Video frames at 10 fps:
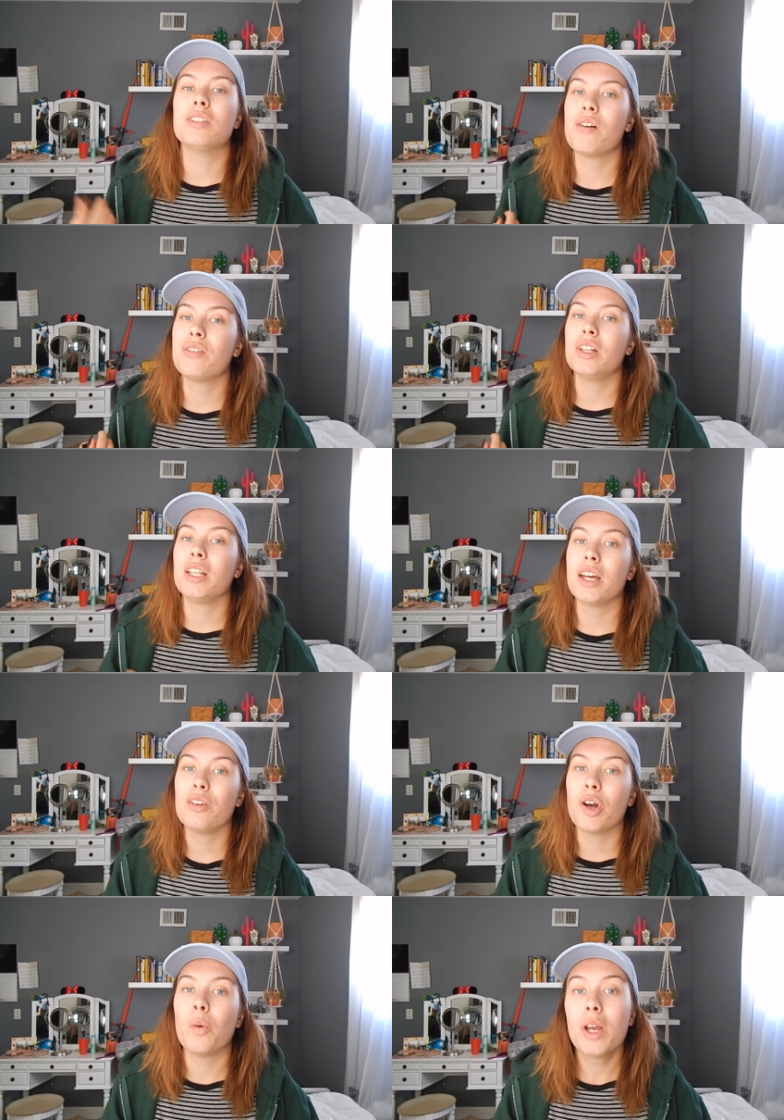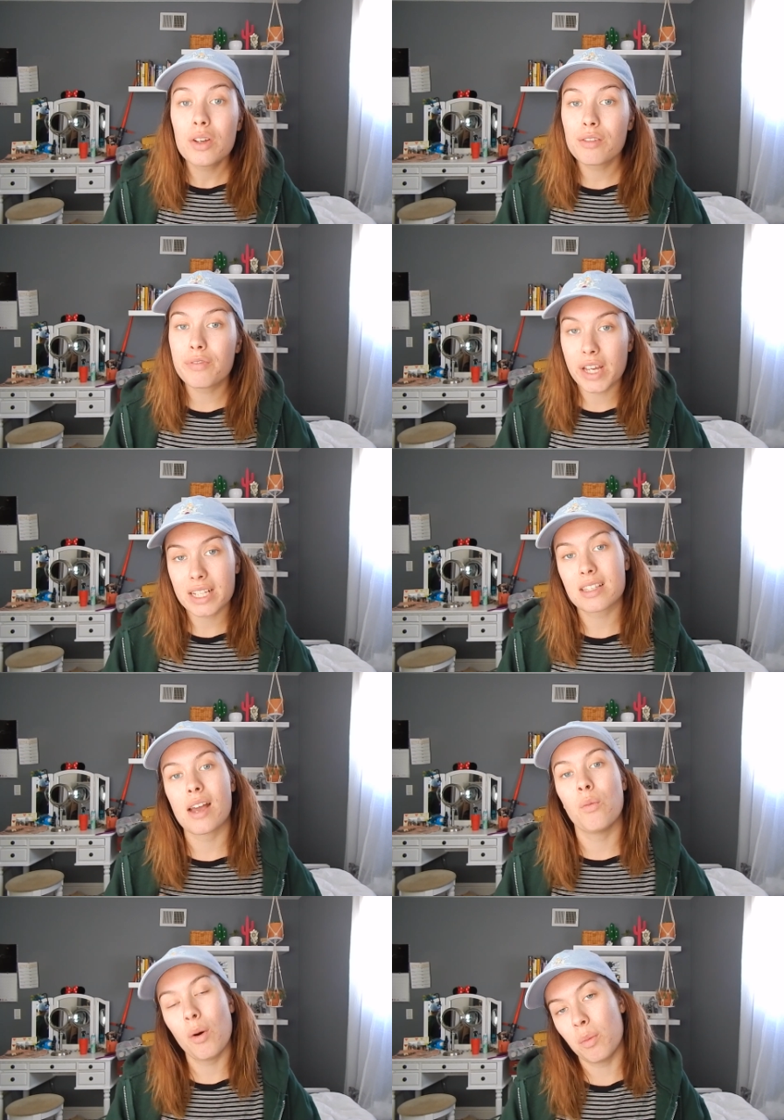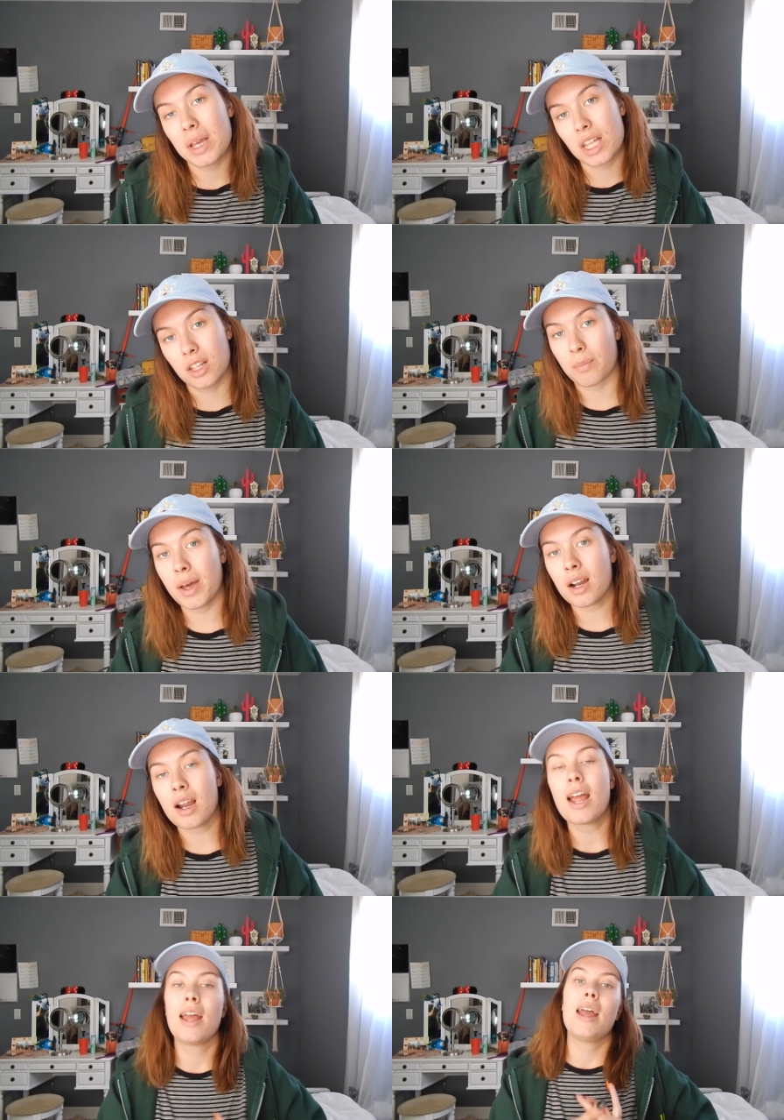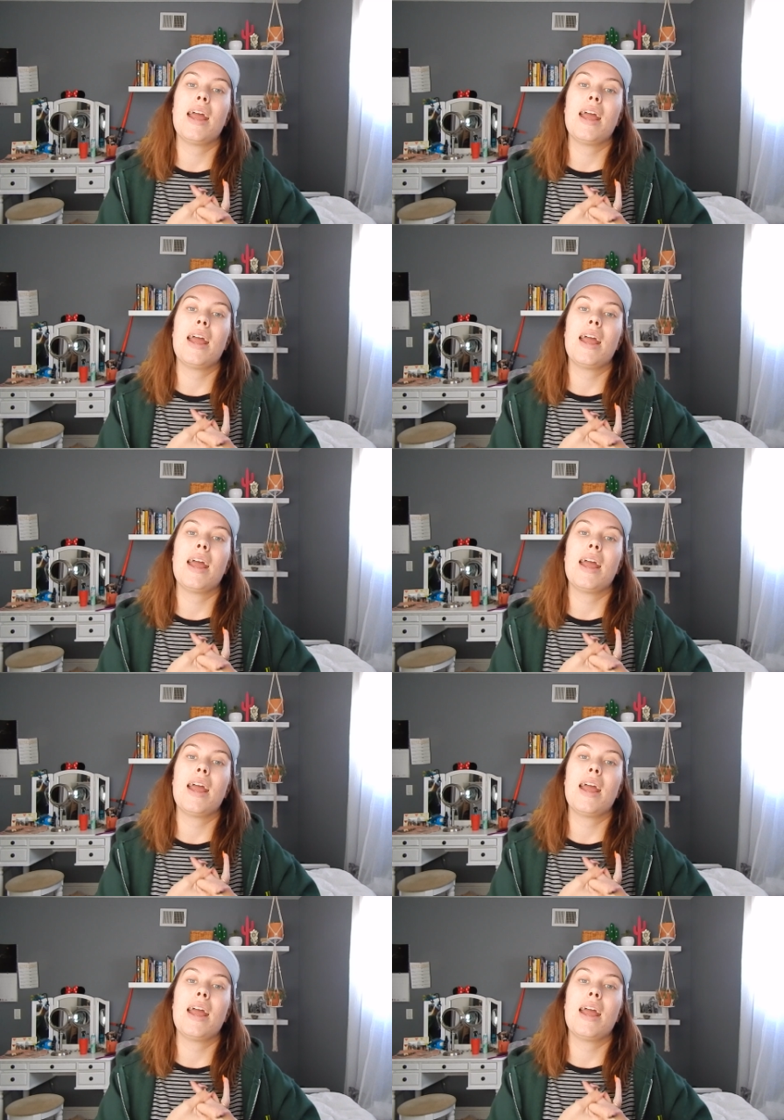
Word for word: I'll definitely let you know what you can fix, what will make it look better,